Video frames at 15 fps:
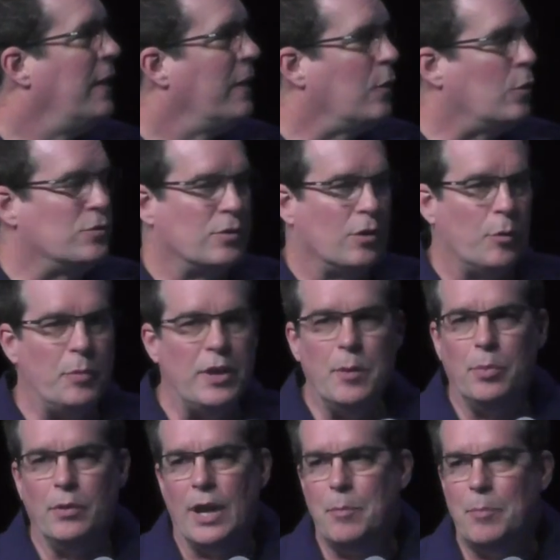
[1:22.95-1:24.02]
Those are
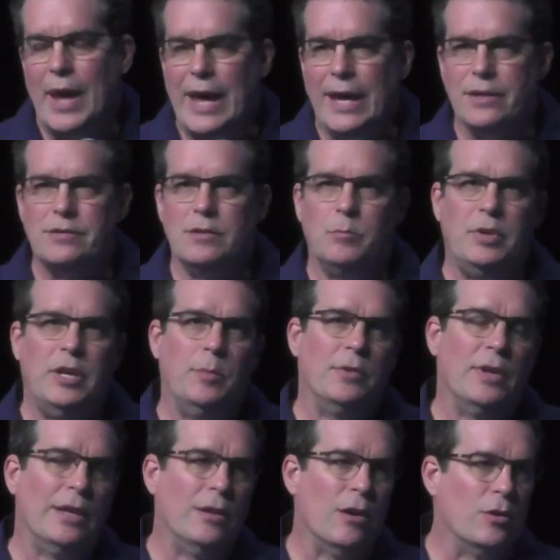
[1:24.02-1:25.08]
people at banks and people
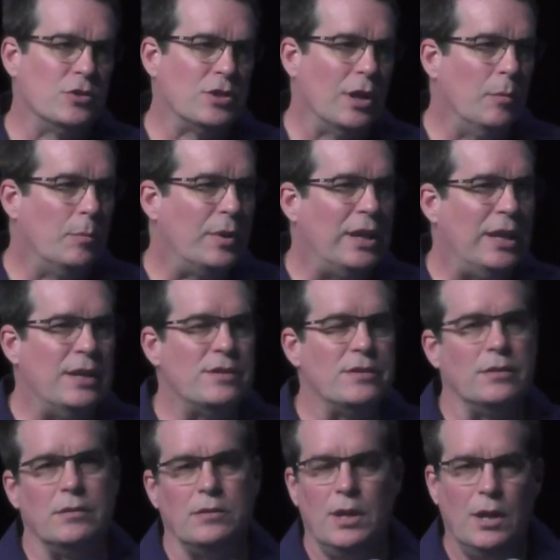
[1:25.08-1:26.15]
at large companies
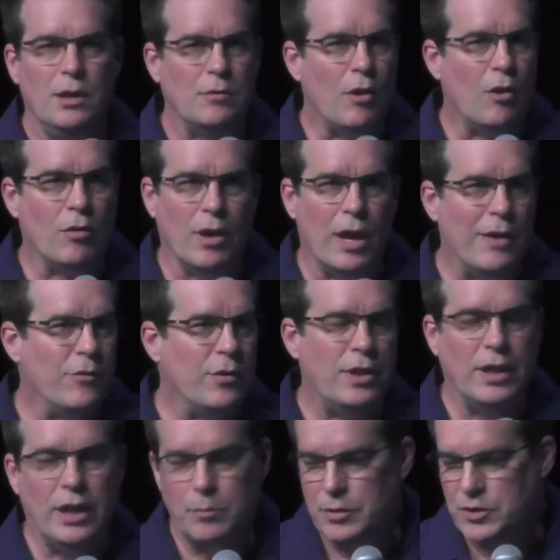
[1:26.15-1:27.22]
and all
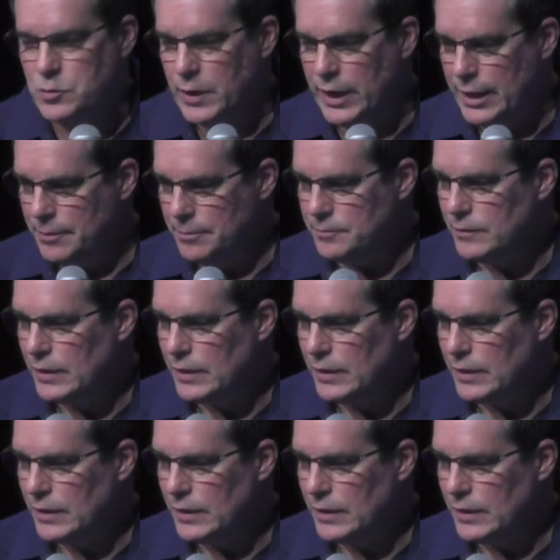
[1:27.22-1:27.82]
everything in between.